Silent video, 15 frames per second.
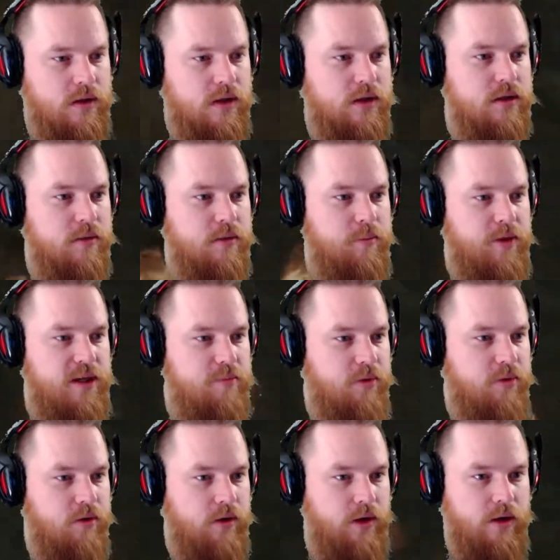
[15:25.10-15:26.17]
because of the
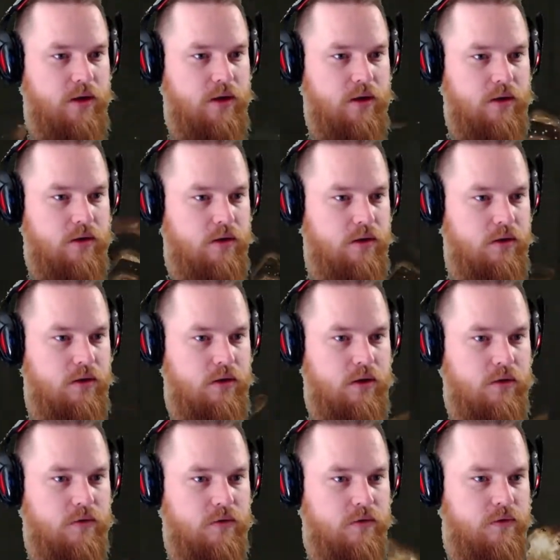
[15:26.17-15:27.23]
people in it. All
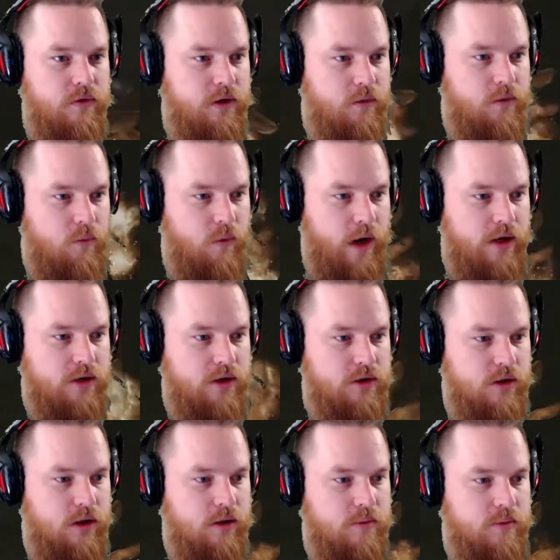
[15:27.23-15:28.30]
are freaking whack
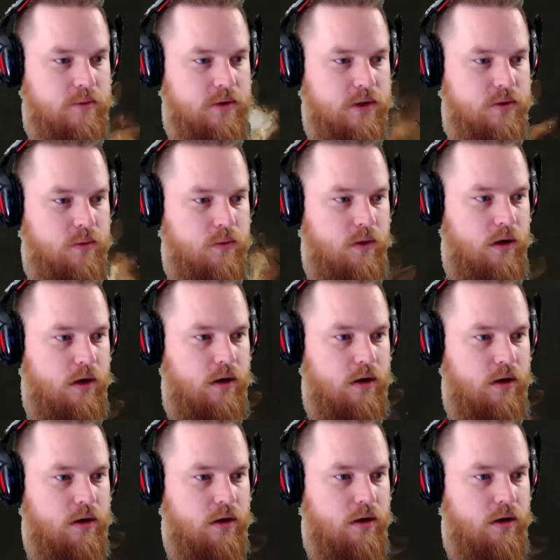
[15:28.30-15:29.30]
jobs, that's why.